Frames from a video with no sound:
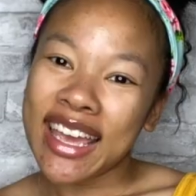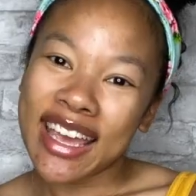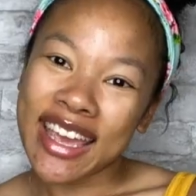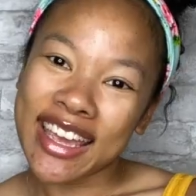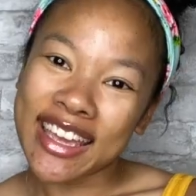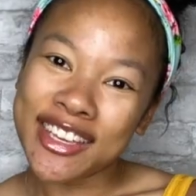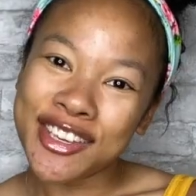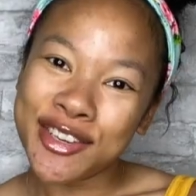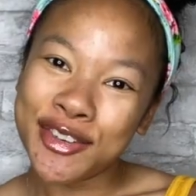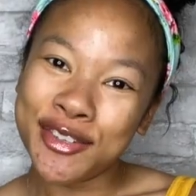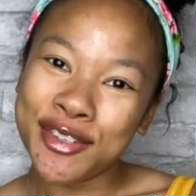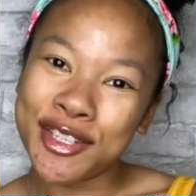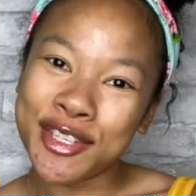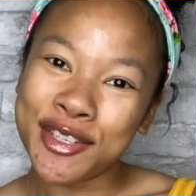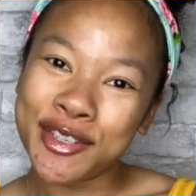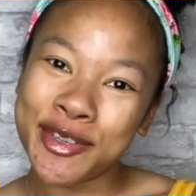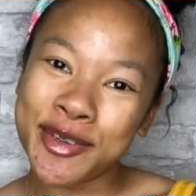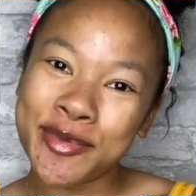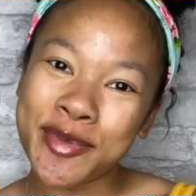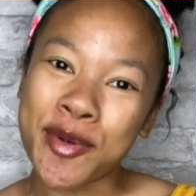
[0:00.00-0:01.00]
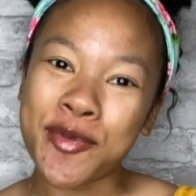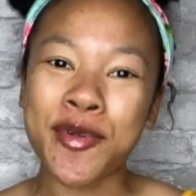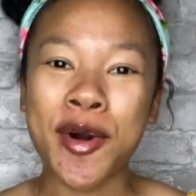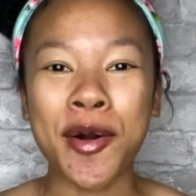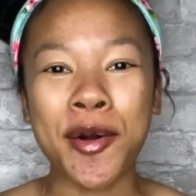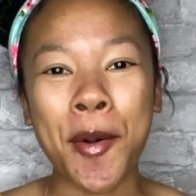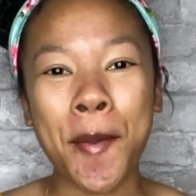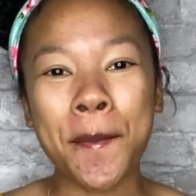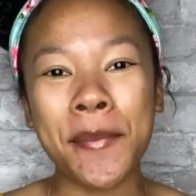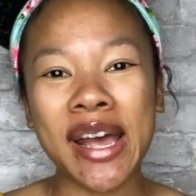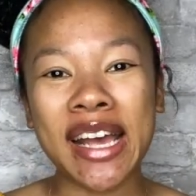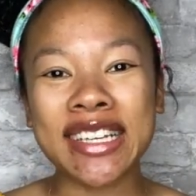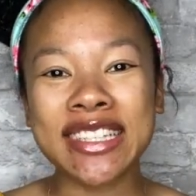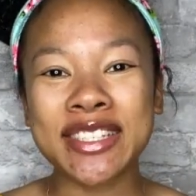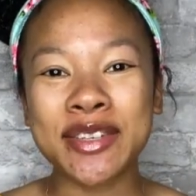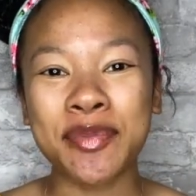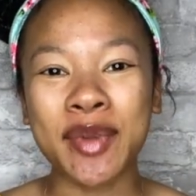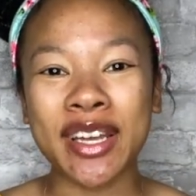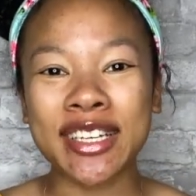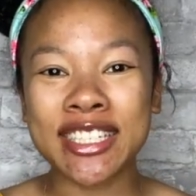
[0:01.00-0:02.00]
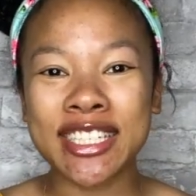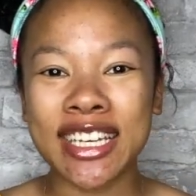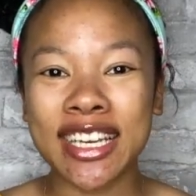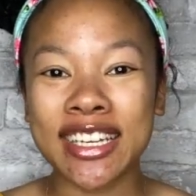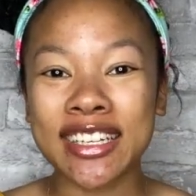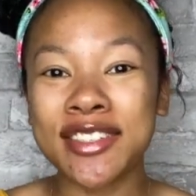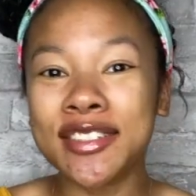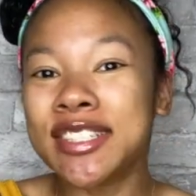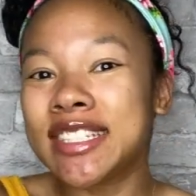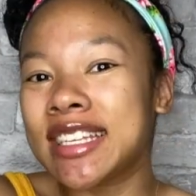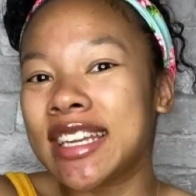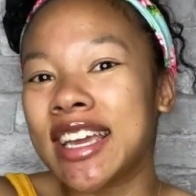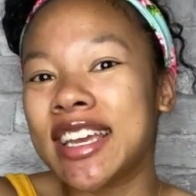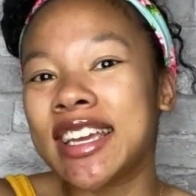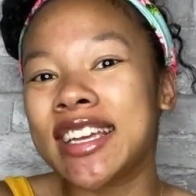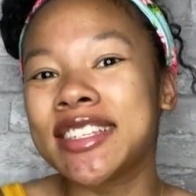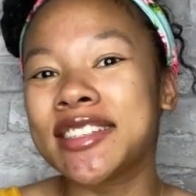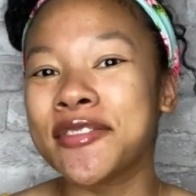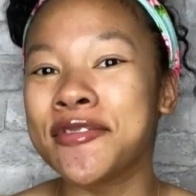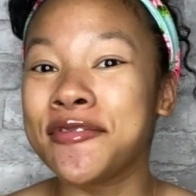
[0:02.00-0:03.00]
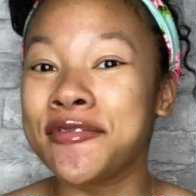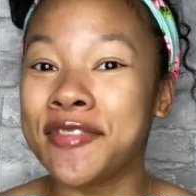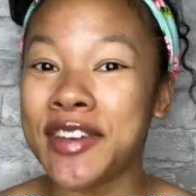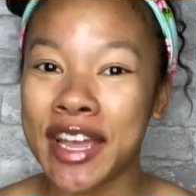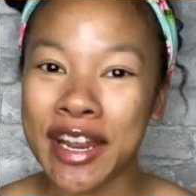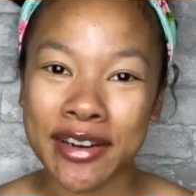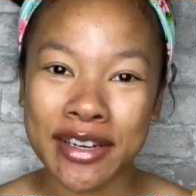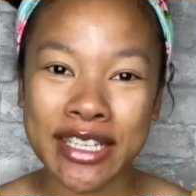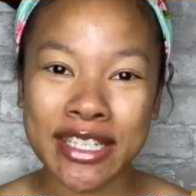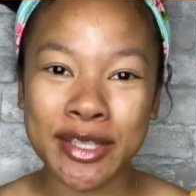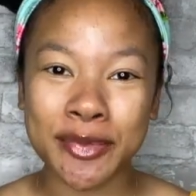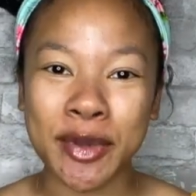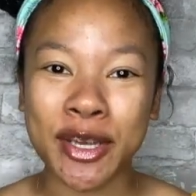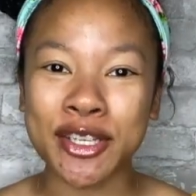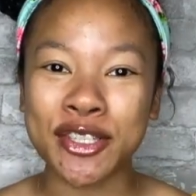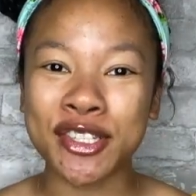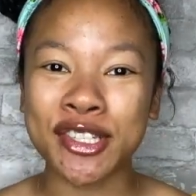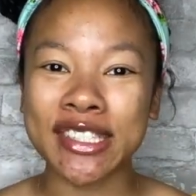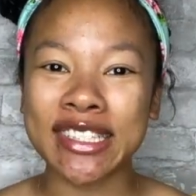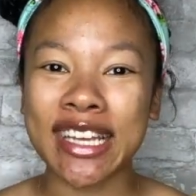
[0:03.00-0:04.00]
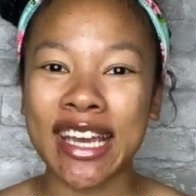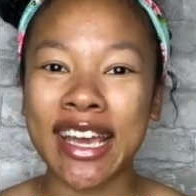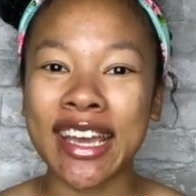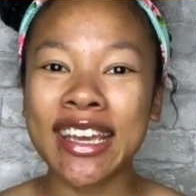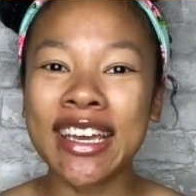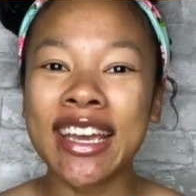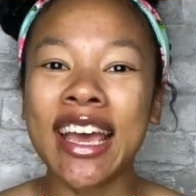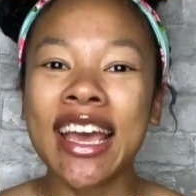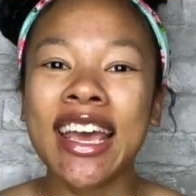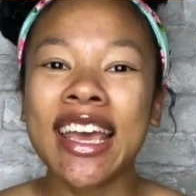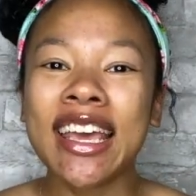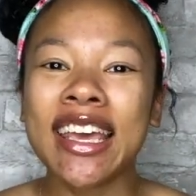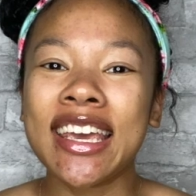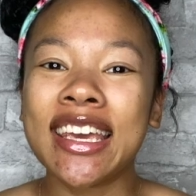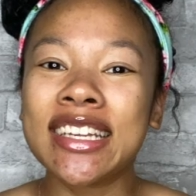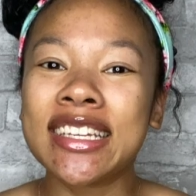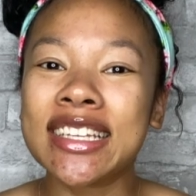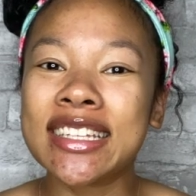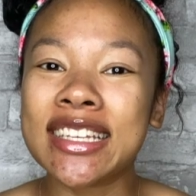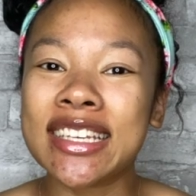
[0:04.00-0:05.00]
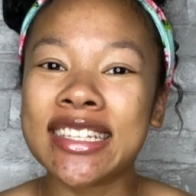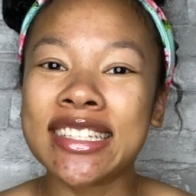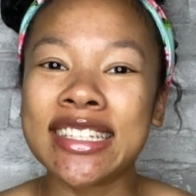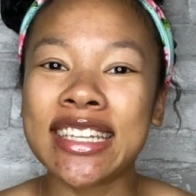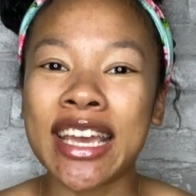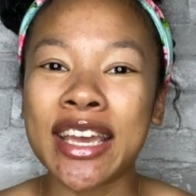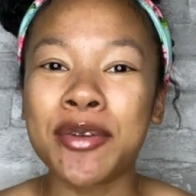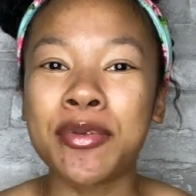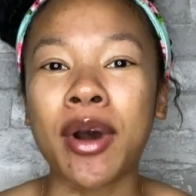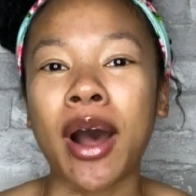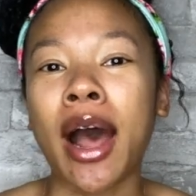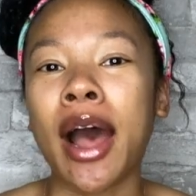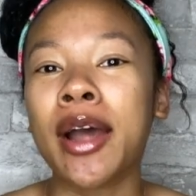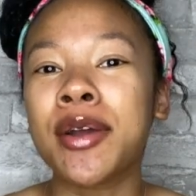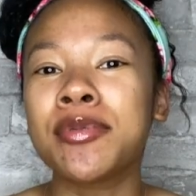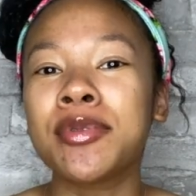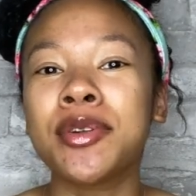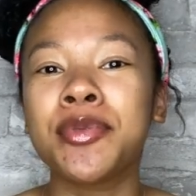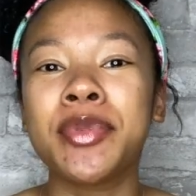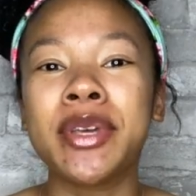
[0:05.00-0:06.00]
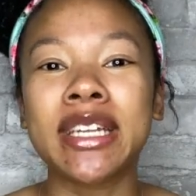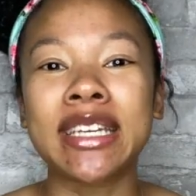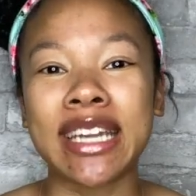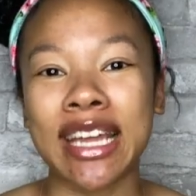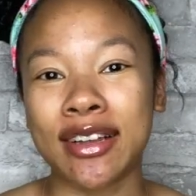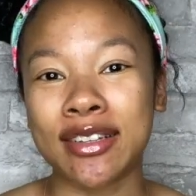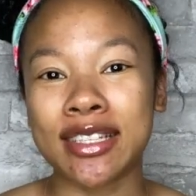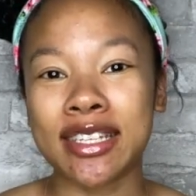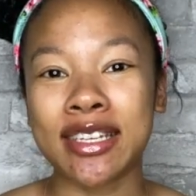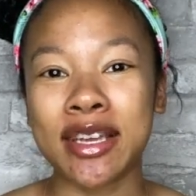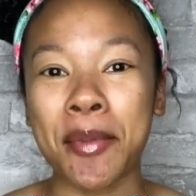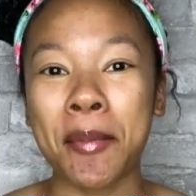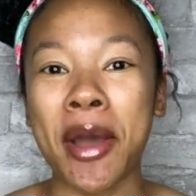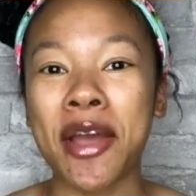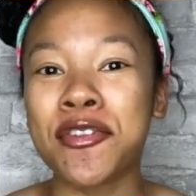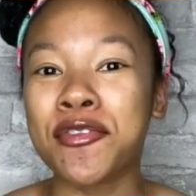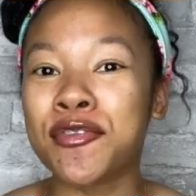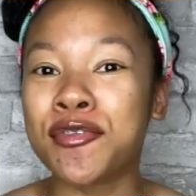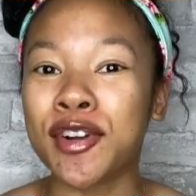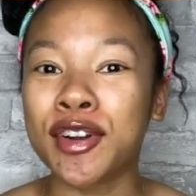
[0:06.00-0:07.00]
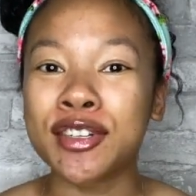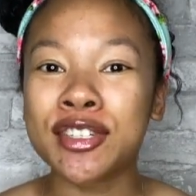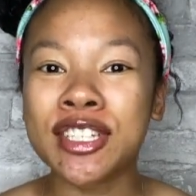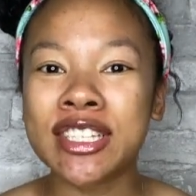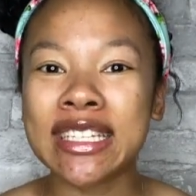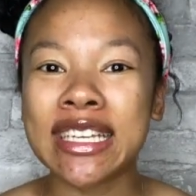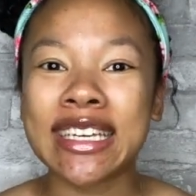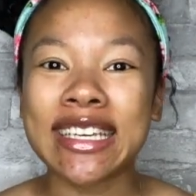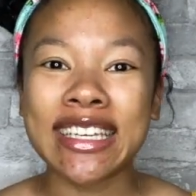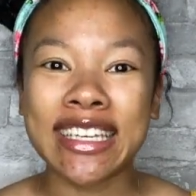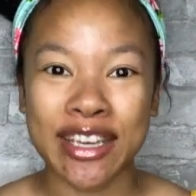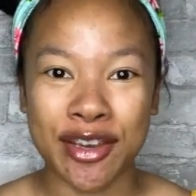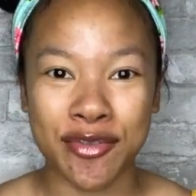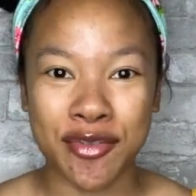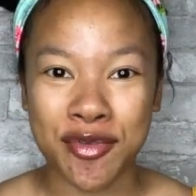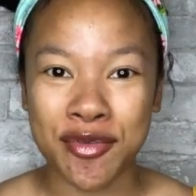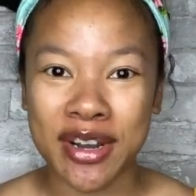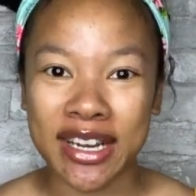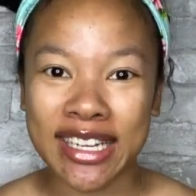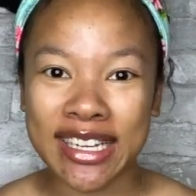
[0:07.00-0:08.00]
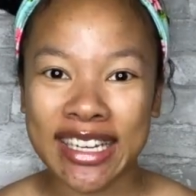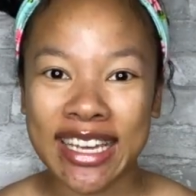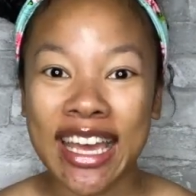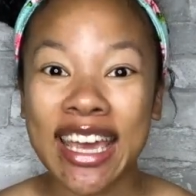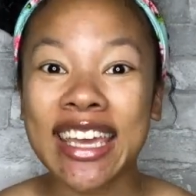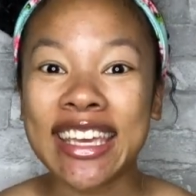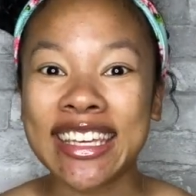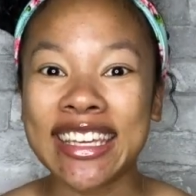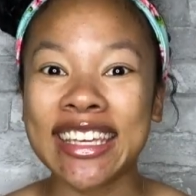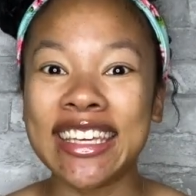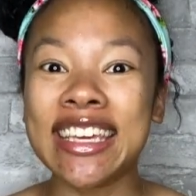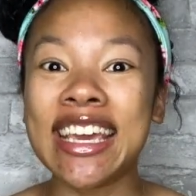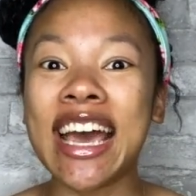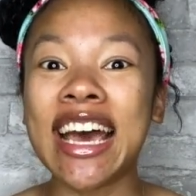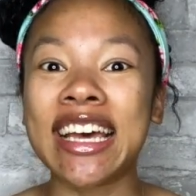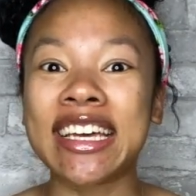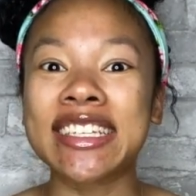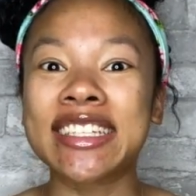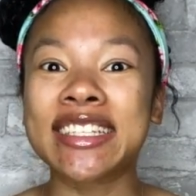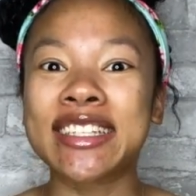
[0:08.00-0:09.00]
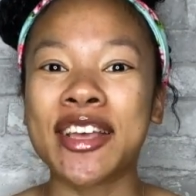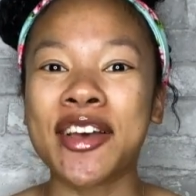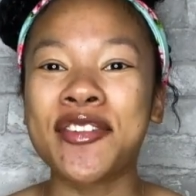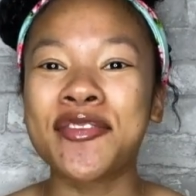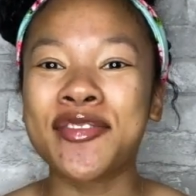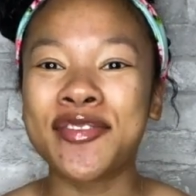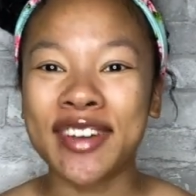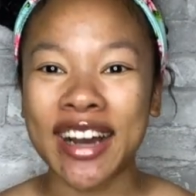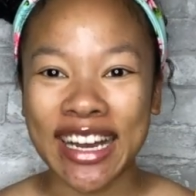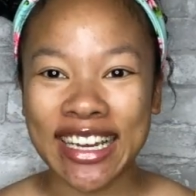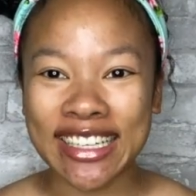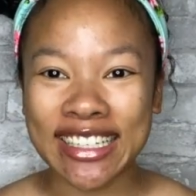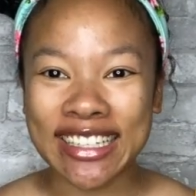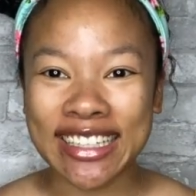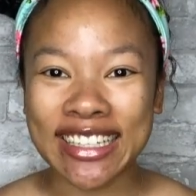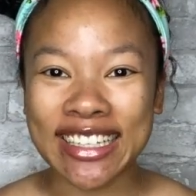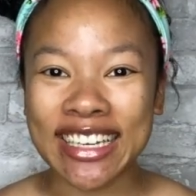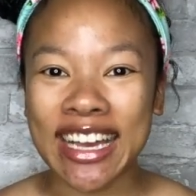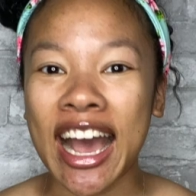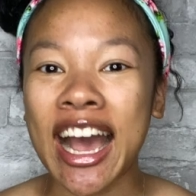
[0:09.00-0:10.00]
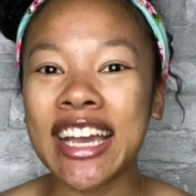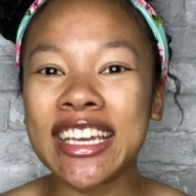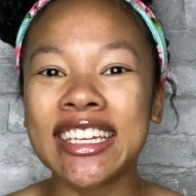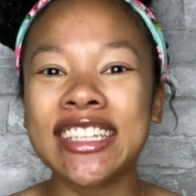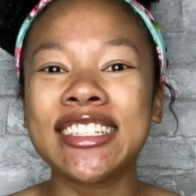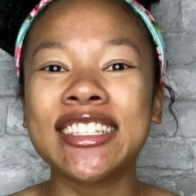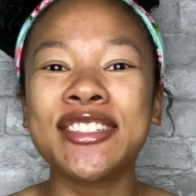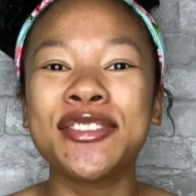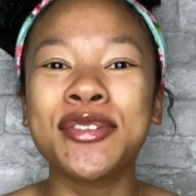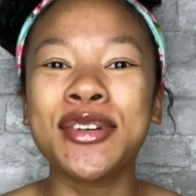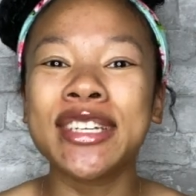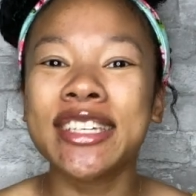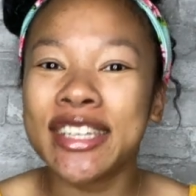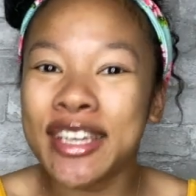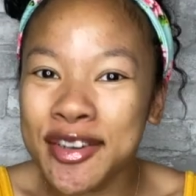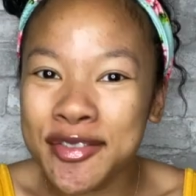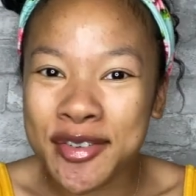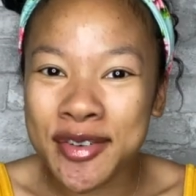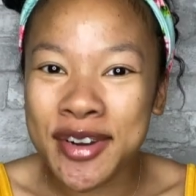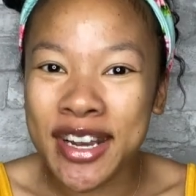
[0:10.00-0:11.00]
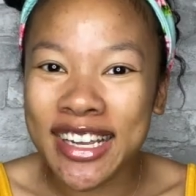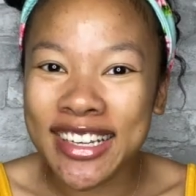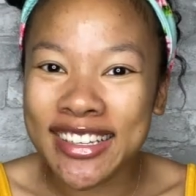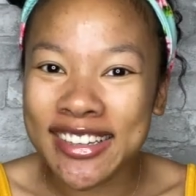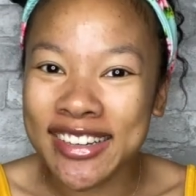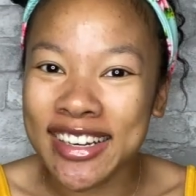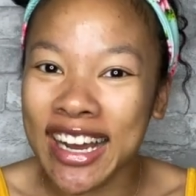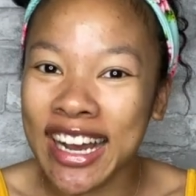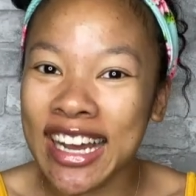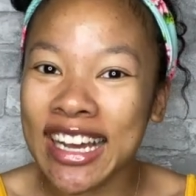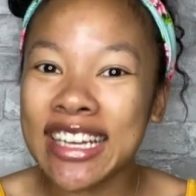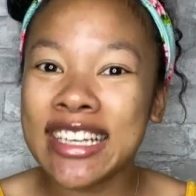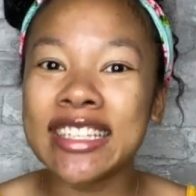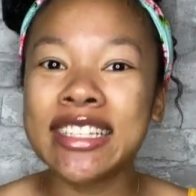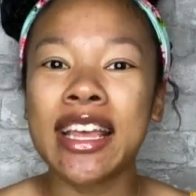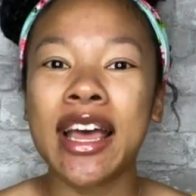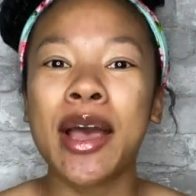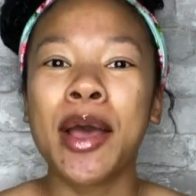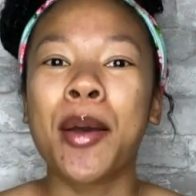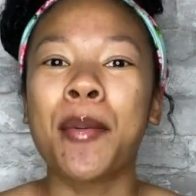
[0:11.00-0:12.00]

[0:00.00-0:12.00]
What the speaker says: Hey YouTube, welcome back to my channel. Today is a very special day. It is a day where I will be announcing my first giveaway. Yes, finally, I get to do a giveaway, you guys.